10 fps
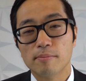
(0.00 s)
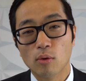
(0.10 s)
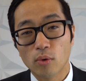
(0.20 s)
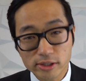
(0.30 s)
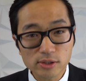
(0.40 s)

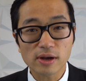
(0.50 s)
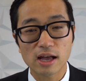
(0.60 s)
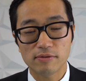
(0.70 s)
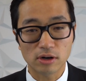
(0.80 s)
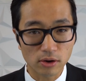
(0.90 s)
But once you
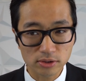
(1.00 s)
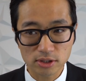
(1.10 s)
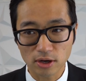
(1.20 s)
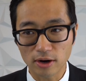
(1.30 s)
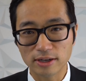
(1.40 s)
have an
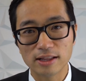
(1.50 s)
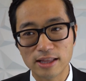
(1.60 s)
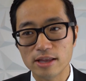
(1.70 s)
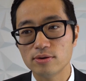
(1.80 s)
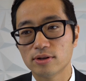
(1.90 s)
OCR,
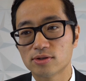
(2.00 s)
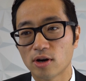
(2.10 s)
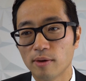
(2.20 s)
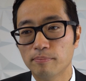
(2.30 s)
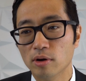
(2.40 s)
then you can
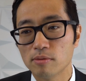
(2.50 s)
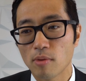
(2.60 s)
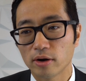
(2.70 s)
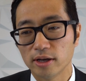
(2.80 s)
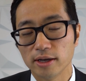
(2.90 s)
start
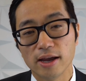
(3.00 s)
bookmarking.